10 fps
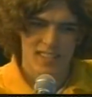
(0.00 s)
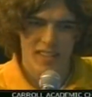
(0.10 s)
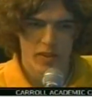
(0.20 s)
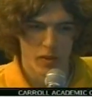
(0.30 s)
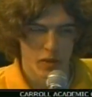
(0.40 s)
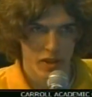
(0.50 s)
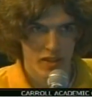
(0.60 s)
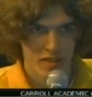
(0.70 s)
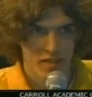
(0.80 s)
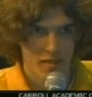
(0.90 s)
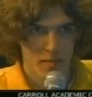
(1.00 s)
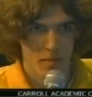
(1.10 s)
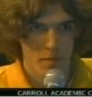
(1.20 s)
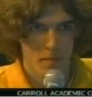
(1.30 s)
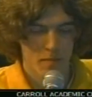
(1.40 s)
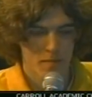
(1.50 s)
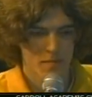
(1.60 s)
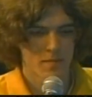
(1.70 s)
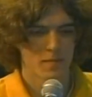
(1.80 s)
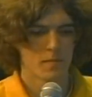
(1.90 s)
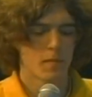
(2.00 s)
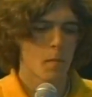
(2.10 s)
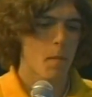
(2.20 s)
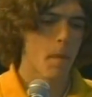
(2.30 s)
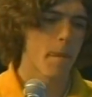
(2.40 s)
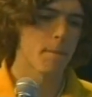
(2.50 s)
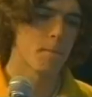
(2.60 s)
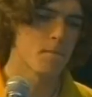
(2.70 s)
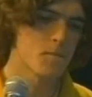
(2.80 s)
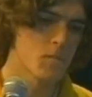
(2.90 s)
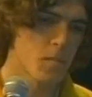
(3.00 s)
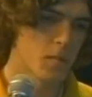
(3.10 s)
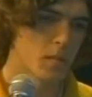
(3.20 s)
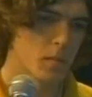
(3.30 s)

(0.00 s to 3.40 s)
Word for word: New York. That is correct. Past questions. Number